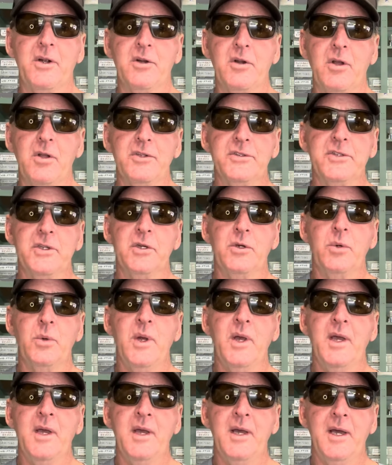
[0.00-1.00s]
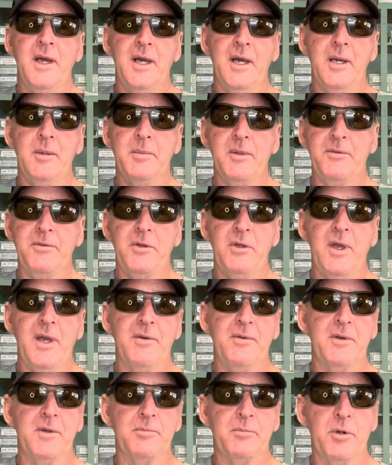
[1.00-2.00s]
And also, if you
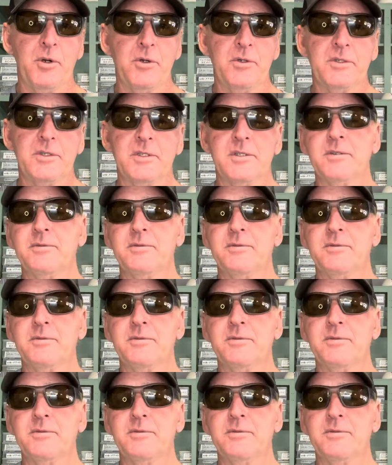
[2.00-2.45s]
have a purchase